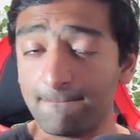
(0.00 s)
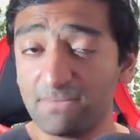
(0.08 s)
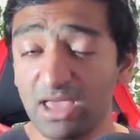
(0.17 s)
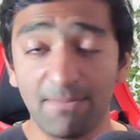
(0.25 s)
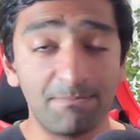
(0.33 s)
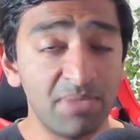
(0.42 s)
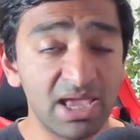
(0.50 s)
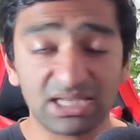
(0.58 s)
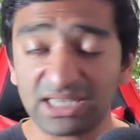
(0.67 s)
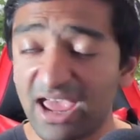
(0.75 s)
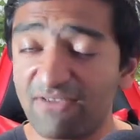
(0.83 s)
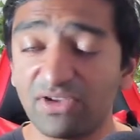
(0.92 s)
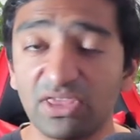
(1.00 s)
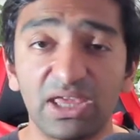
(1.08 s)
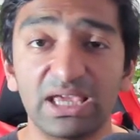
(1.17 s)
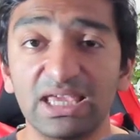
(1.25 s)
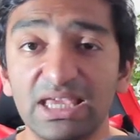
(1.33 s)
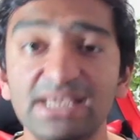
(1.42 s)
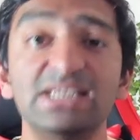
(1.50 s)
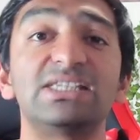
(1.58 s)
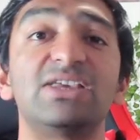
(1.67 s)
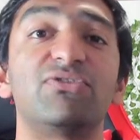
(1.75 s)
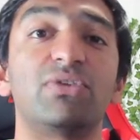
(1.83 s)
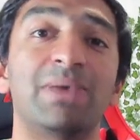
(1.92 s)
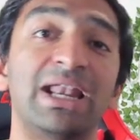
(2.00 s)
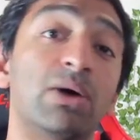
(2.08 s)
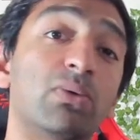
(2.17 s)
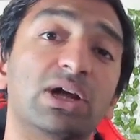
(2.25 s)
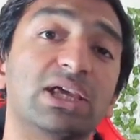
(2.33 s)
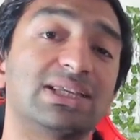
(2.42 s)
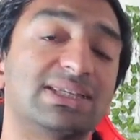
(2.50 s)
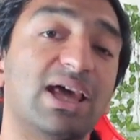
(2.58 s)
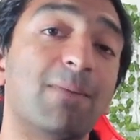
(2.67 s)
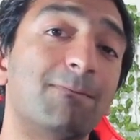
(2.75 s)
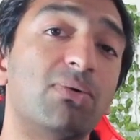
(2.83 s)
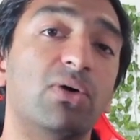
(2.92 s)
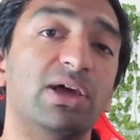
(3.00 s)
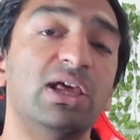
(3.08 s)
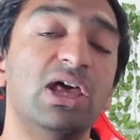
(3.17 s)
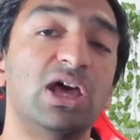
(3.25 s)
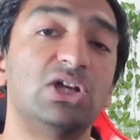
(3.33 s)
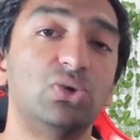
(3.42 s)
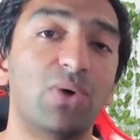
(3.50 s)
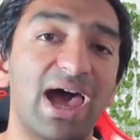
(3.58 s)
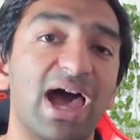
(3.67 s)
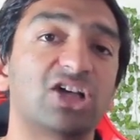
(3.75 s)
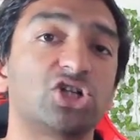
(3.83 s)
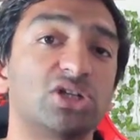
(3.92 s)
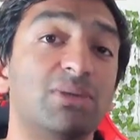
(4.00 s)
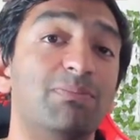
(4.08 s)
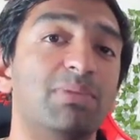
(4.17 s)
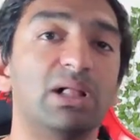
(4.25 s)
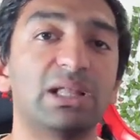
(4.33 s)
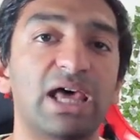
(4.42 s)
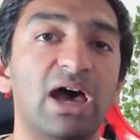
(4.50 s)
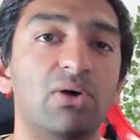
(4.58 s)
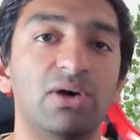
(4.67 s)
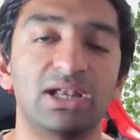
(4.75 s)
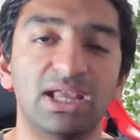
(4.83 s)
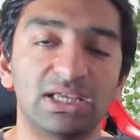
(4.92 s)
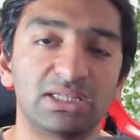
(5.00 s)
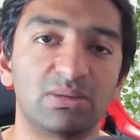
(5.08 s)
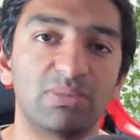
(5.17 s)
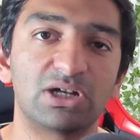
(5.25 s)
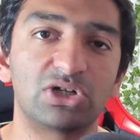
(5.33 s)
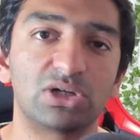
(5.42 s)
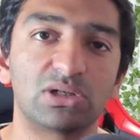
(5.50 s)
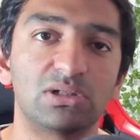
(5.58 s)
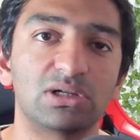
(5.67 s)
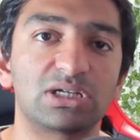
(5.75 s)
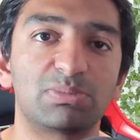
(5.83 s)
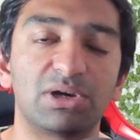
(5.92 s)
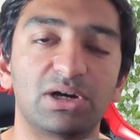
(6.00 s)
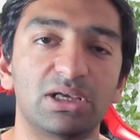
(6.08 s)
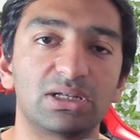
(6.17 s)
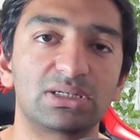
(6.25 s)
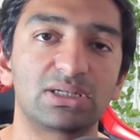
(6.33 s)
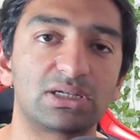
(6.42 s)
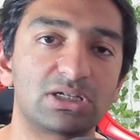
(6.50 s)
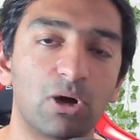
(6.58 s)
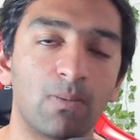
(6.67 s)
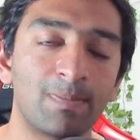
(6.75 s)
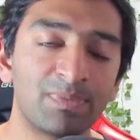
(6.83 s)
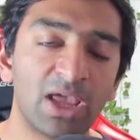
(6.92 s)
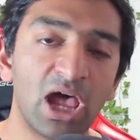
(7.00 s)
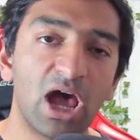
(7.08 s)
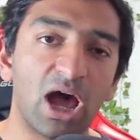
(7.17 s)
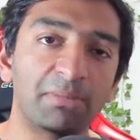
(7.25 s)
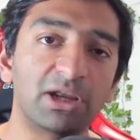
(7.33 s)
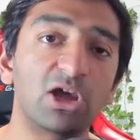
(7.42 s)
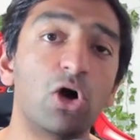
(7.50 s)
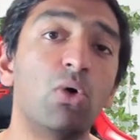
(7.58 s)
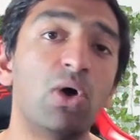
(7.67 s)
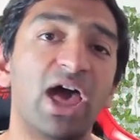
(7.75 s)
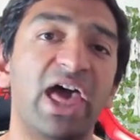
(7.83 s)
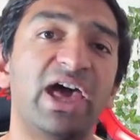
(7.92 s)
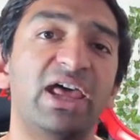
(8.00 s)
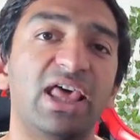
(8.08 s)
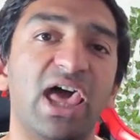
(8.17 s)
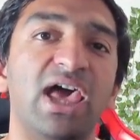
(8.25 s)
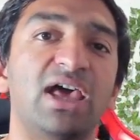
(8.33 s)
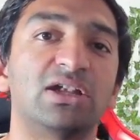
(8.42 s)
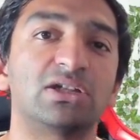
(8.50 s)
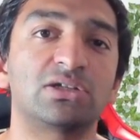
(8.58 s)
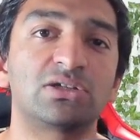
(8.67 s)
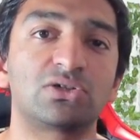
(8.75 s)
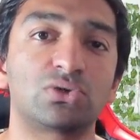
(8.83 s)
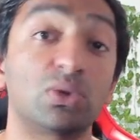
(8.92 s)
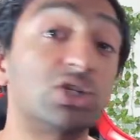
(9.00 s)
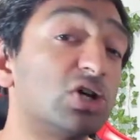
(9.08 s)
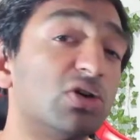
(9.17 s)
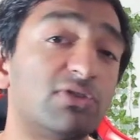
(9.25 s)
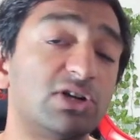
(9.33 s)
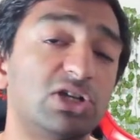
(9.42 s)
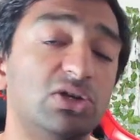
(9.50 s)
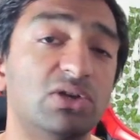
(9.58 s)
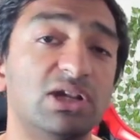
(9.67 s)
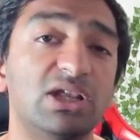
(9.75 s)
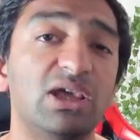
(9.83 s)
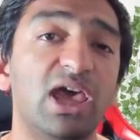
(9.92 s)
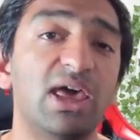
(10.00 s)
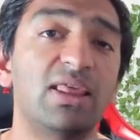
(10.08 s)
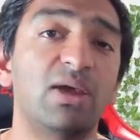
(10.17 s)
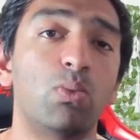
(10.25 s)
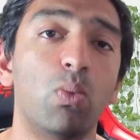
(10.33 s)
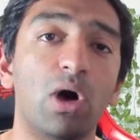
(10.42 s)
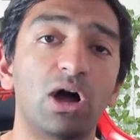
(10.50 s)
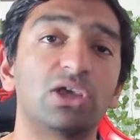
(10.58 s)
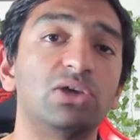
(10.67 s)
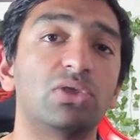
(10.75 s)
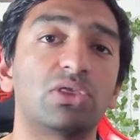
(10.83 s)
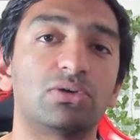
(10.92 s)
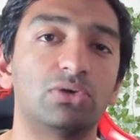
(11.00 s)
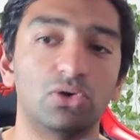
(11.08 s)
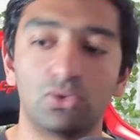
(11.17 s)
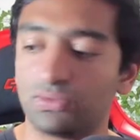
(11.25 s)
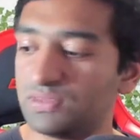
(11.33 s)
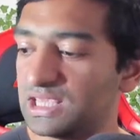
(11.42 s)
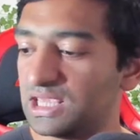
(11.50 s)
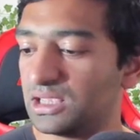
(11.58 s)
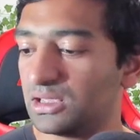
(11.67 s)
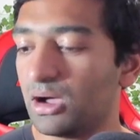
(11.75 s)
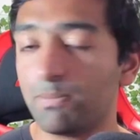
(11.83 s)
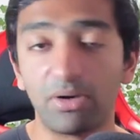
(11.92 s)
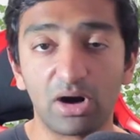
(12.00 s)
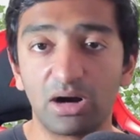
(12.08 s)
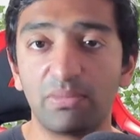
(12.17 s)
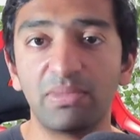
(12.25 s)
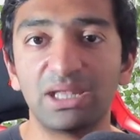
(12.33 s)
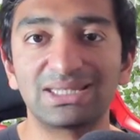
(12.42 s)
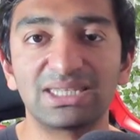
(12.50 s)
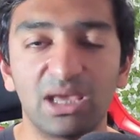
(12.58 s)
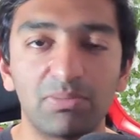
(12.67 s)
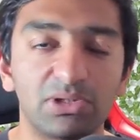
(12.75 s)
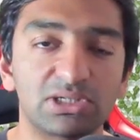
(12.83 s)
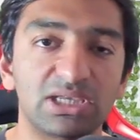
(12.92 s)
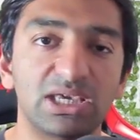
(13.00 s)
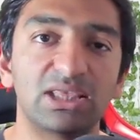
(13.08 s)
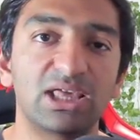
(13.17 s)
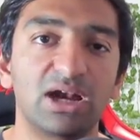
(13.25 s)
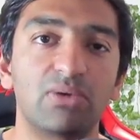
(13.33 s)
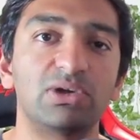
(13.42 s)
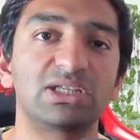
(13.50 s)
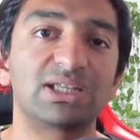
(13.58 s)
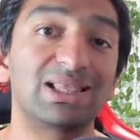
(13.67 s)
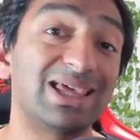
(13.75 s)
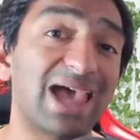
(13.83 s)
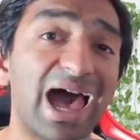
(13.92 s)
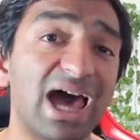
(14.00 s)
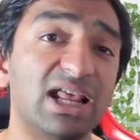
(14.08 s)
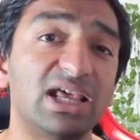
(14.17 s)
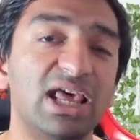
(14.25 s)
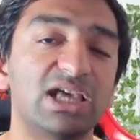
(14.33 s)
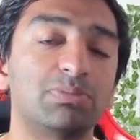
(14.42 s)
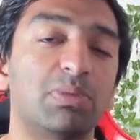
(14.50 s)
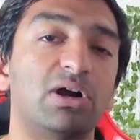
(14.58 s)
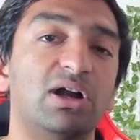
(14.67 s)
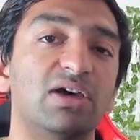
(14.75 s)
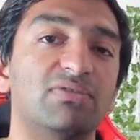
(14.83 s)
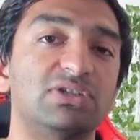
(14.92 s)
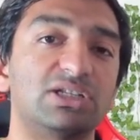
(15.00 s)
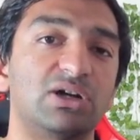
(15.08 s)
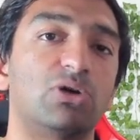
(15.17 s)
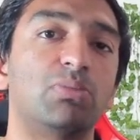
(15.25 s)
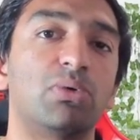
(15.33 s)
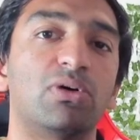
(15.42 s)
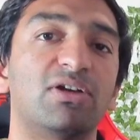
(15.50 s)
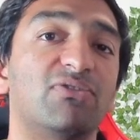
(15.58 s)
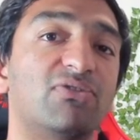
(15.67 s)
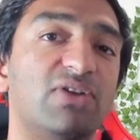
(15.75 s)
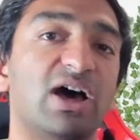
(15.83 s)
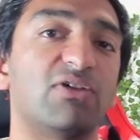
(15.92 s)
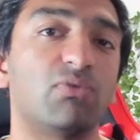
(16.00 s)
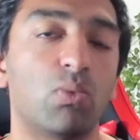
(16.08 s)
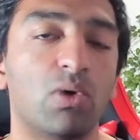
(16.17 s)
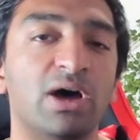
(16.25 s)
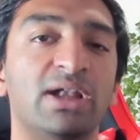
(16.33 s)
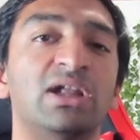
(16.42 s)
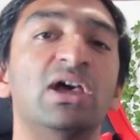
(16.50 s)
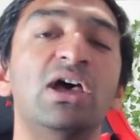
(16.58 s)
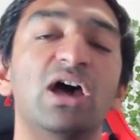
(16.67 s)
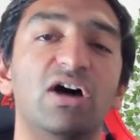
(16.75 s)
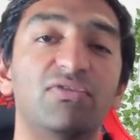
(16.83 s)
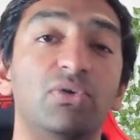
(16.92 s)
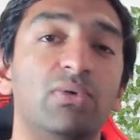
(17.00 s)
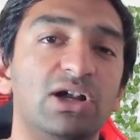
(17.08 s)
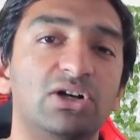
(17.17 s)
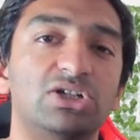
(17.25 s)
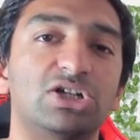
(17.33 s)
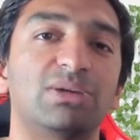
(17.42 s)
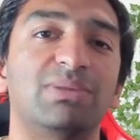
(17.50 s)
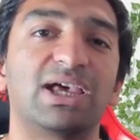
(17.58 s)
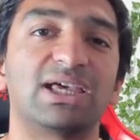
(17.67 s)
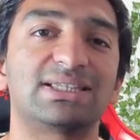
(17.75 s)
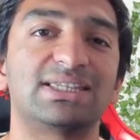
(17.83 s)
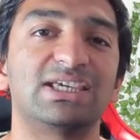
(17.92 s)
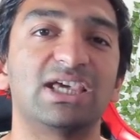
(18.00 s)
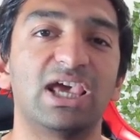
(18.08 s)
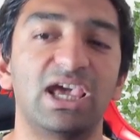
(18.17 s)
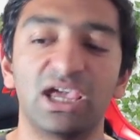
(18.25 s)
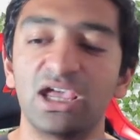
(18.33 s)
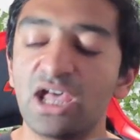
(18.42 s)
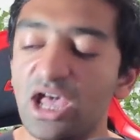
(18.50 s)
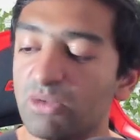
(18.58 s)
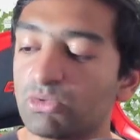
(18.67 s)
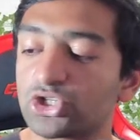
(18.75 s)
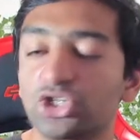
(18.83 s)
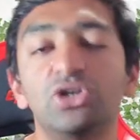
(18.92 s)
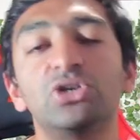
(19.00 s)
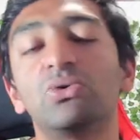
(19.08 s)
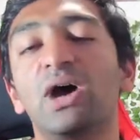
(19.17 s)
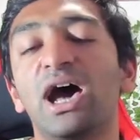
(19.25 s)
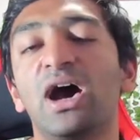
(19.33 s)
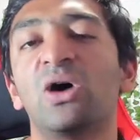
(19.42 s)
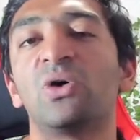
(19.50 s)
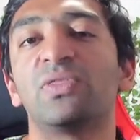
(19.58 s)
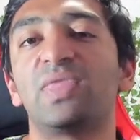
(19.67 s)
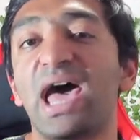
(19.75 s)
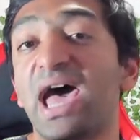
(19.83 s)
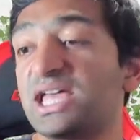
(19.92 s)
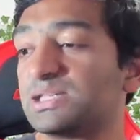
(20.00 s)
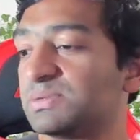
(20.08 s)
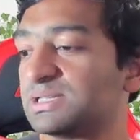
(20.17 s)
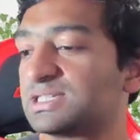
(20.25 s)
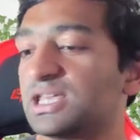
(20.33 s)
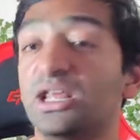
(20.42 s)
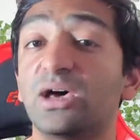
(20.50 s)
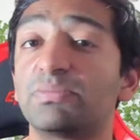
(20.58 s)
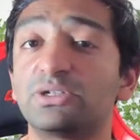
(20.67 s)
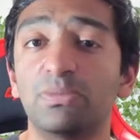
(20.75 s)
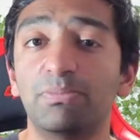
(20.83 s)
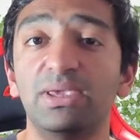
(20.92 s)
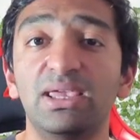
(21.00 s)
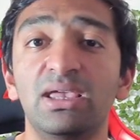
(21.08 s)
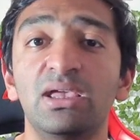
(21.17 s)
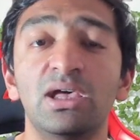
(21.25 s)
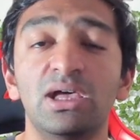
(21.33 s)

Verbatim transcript: it makes everything easy from a networking standpoint to actually build out an asymmetrical experience. So I'm gonna go ahead and switch over to Unity and then walk you through the apartment sample scene that I recently added as part of 0.51 of the render streaming SDK. And we'll show you how that has been set up to be